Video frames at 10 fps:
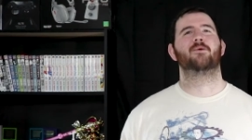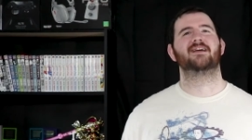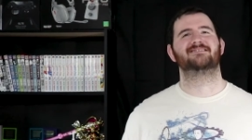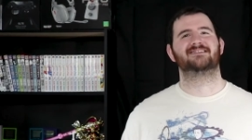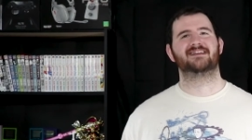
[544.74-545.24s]

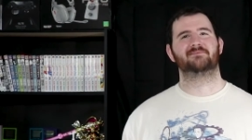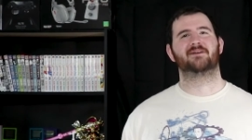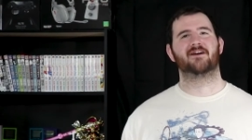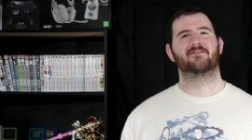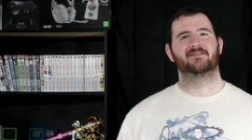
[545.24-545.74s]
wait to
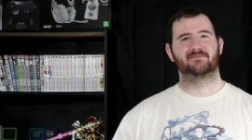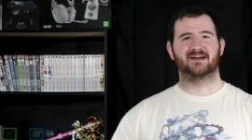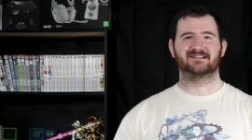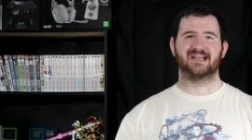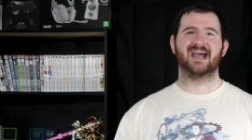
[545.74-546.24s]
keep going
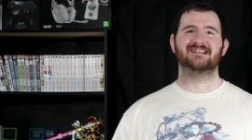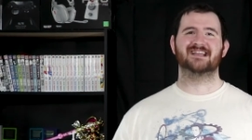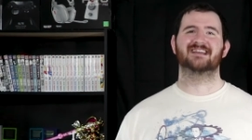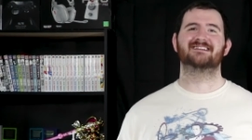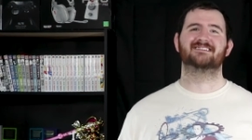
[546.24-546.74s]
because as
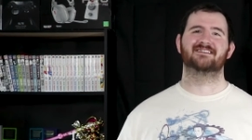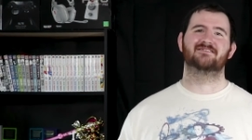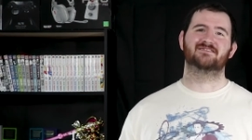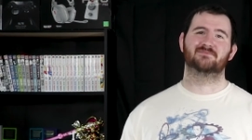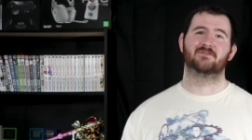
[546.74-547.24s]
I
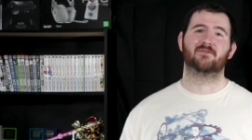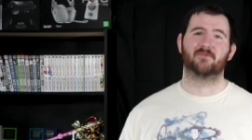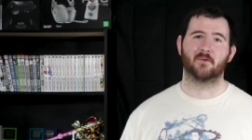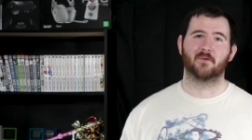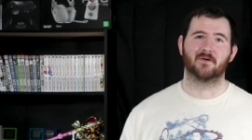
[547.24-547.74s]
continue to move
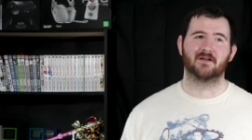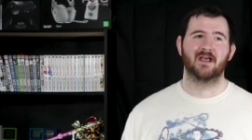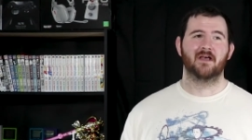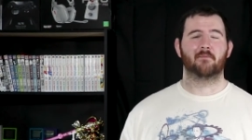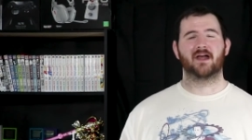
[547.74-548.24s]
forward,
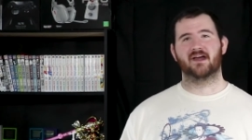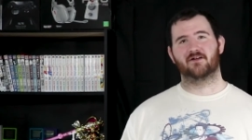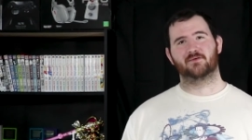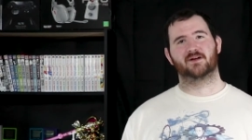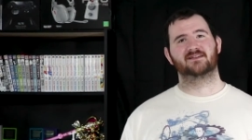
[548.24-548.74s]
my
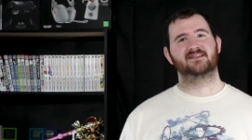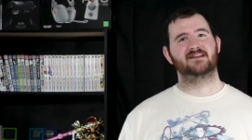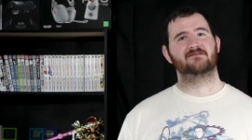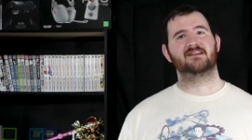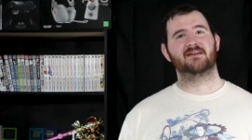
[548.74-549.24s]
health will
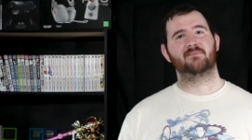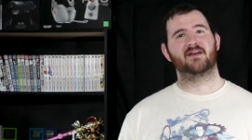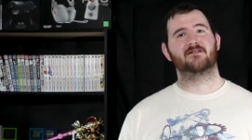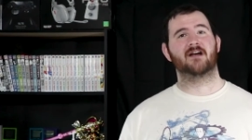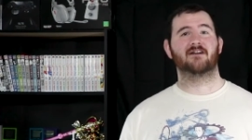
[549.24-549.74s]
continue to get
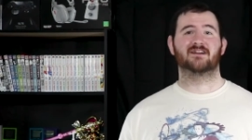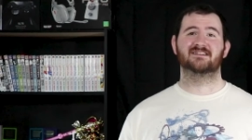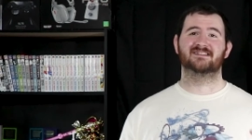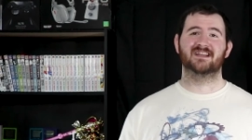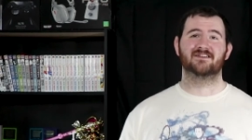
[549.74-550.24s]
better. I'll
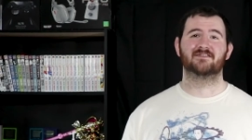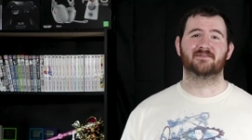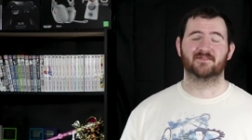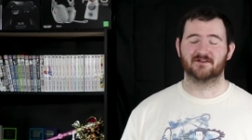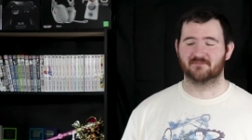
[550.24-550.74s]
continue to
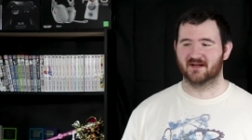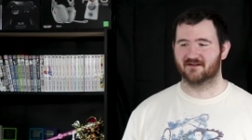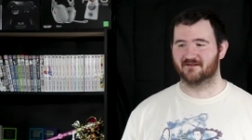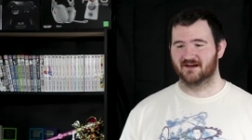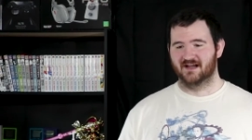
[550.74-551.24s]
feel
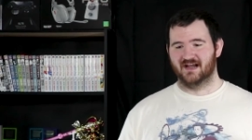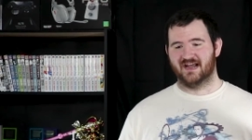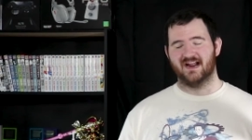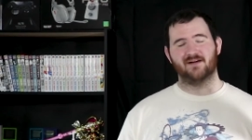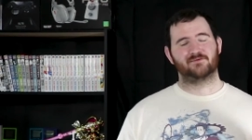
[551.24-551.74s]
better.
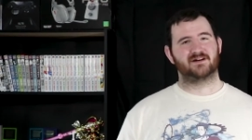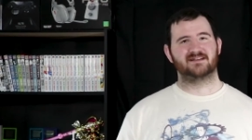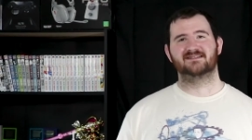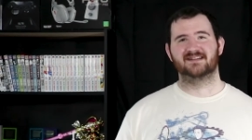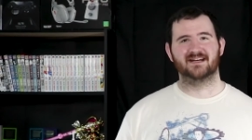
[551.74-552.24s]
And I will
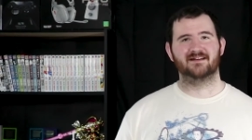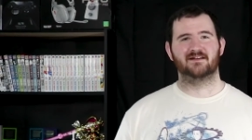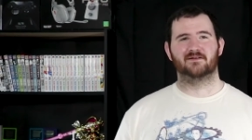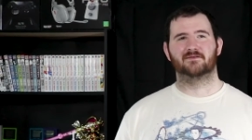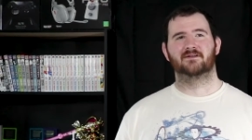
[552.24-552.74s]

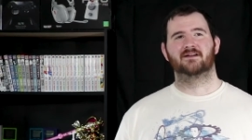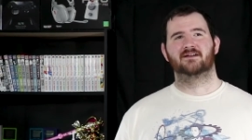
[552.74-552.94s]
continue